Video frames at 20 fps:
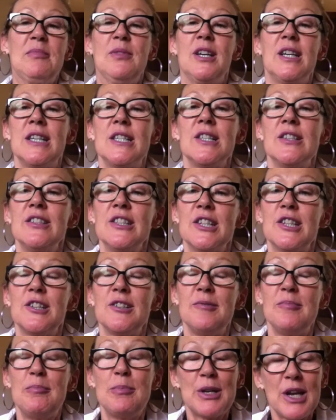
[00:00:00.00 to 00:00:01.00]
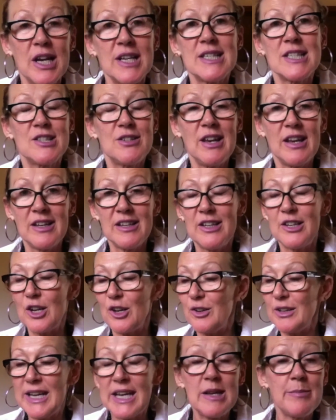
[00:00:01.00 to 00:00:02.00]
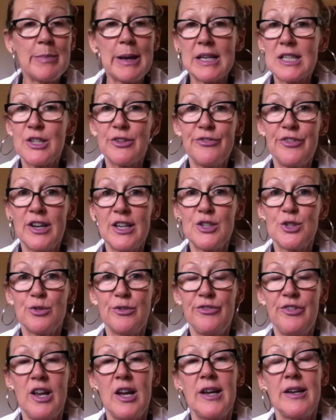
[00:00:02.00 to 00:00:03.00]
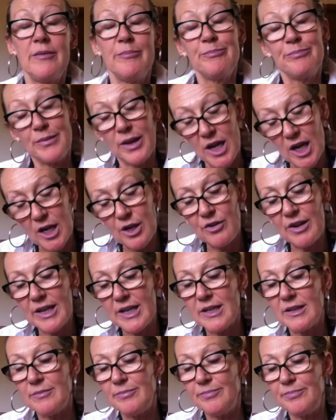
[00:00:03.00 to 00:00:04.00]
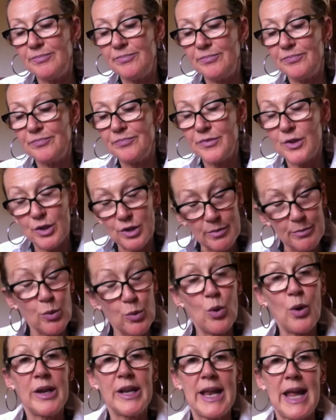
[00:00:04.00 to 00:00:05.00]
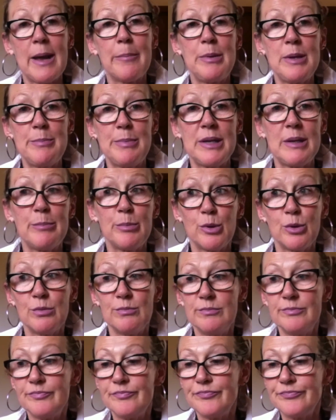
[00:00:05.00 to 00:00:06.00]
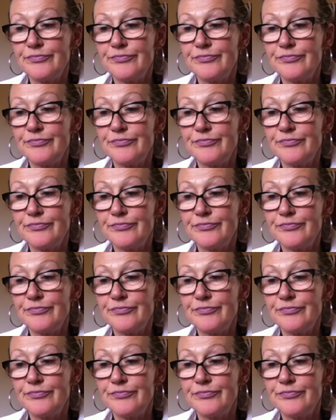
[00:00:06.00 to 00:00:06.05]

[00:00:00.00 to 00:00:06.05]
I don't know. But getting back to fight or flight, I reckon there are more unhappy people,